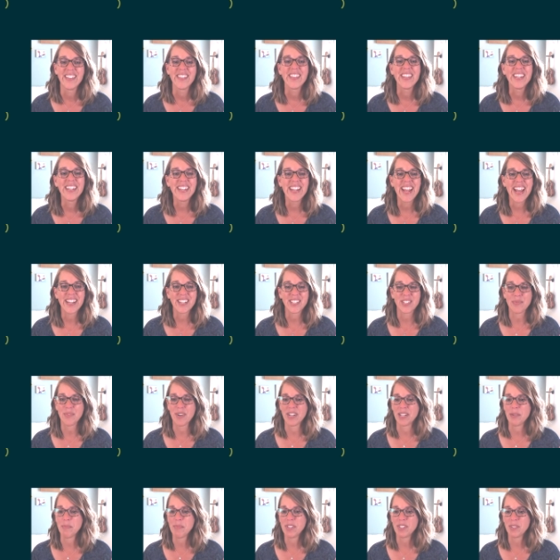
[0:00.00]
The next
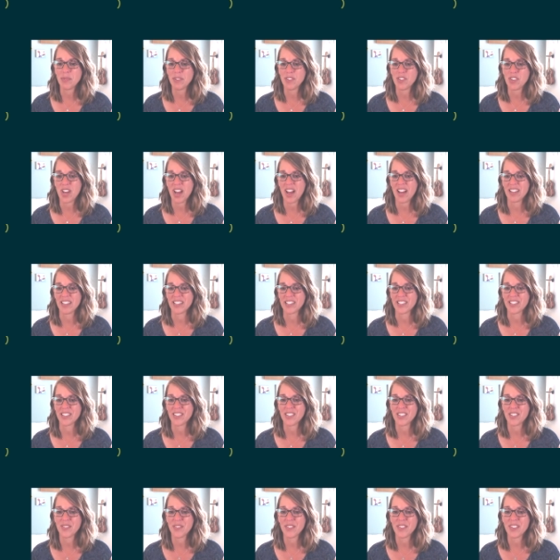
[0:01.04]
one, let me switch
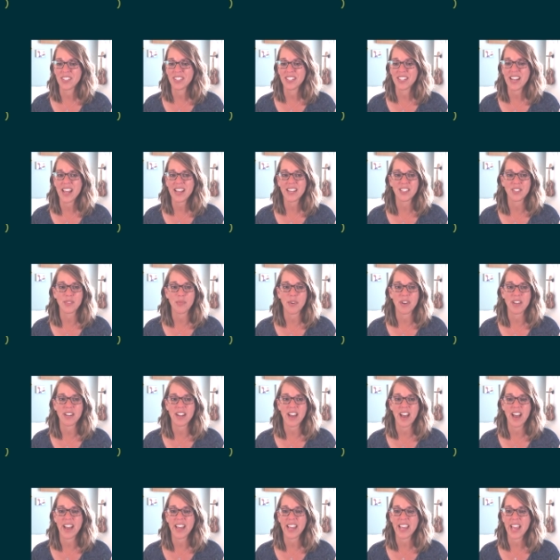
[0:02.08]
colors. For this next
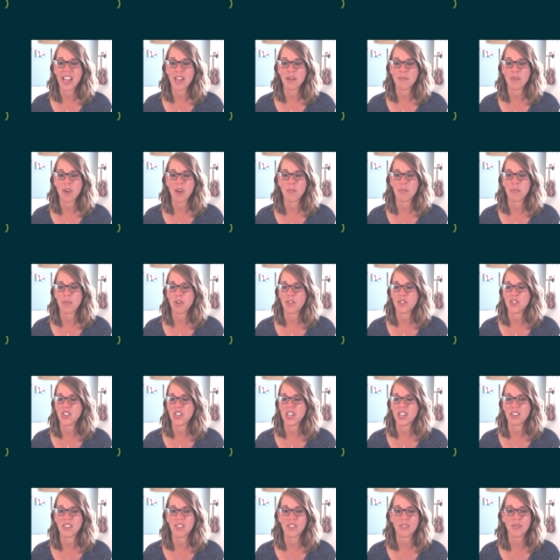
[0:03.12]
one, I am
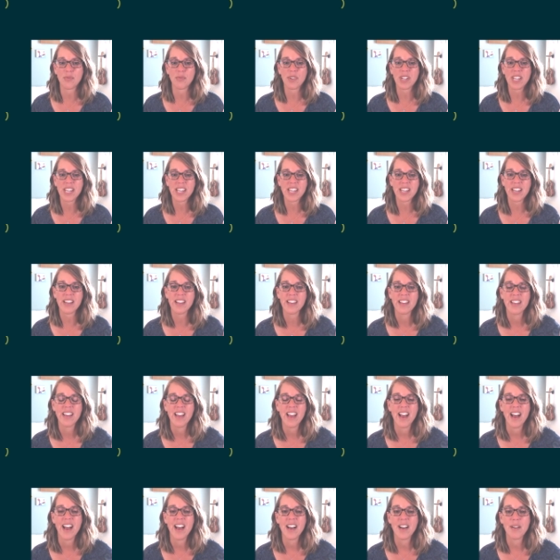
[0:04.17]
approaching three
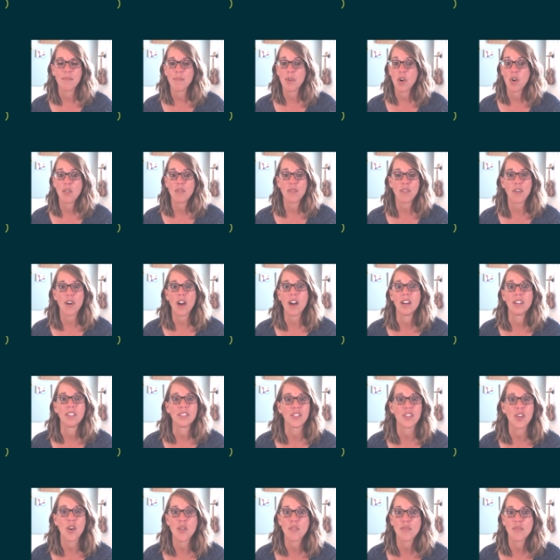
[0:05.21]
um,
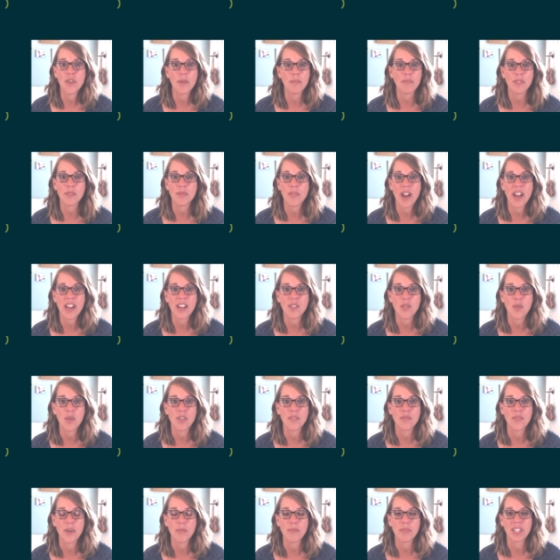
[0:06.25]
overall, no from the right
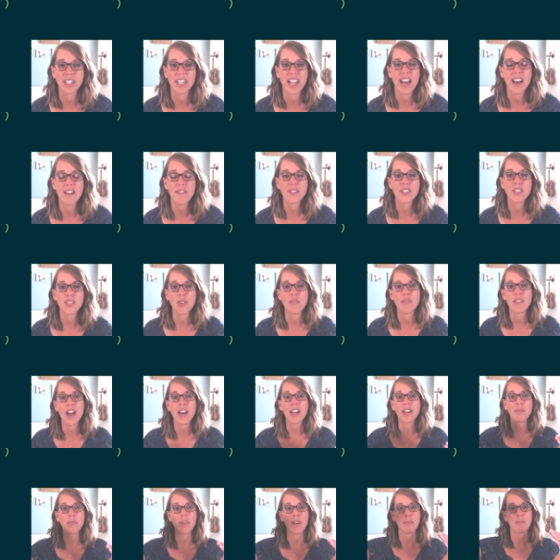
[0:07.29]
or from the left. So I've
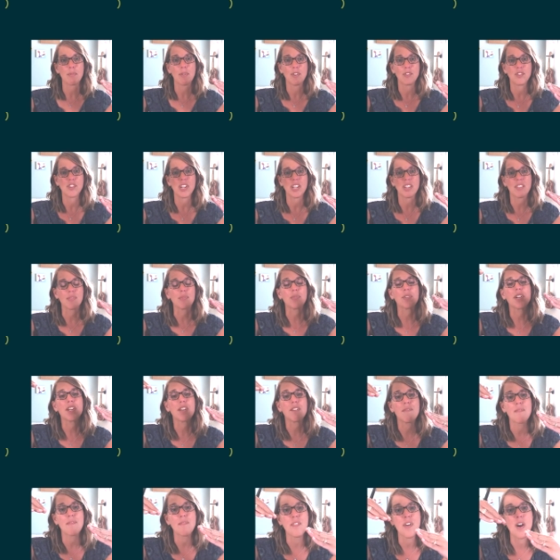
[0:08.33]
got to be approaching
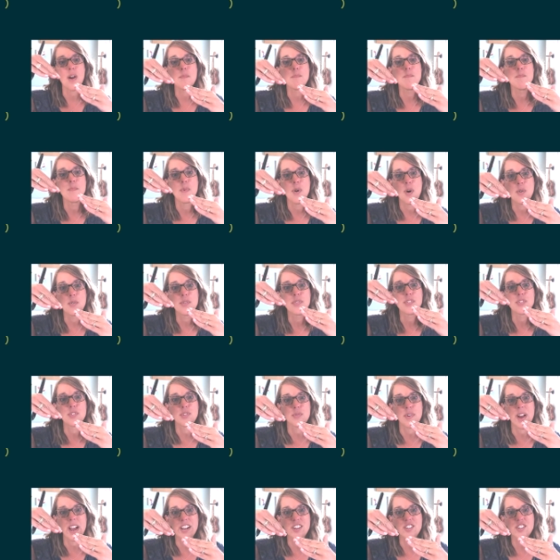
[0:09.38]
three from both
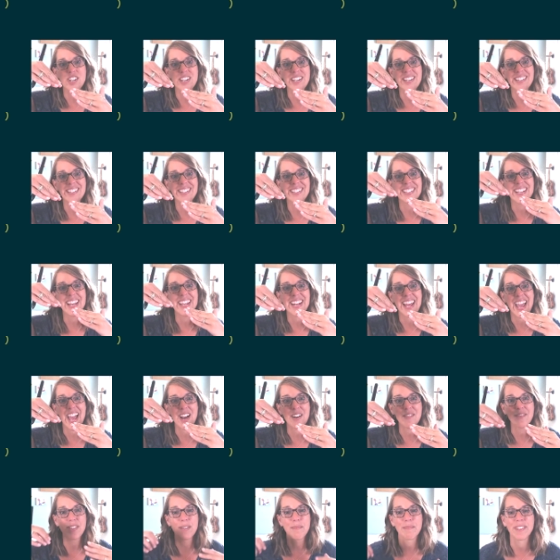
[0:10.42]
directions and
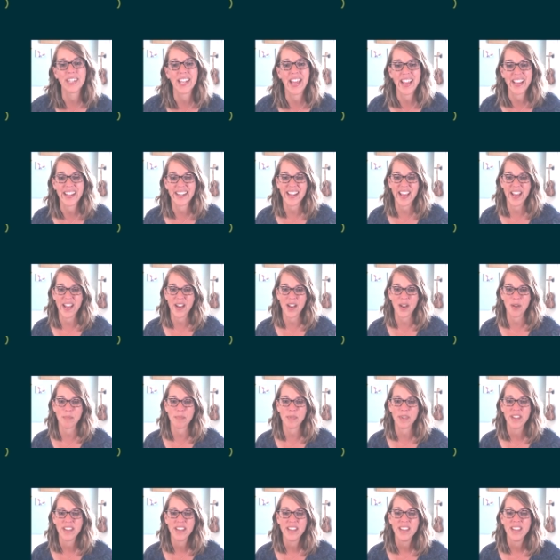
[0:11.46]
have them line
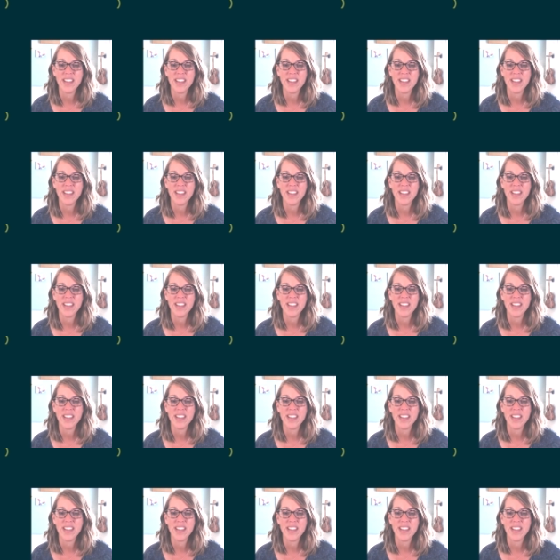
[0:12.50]
up.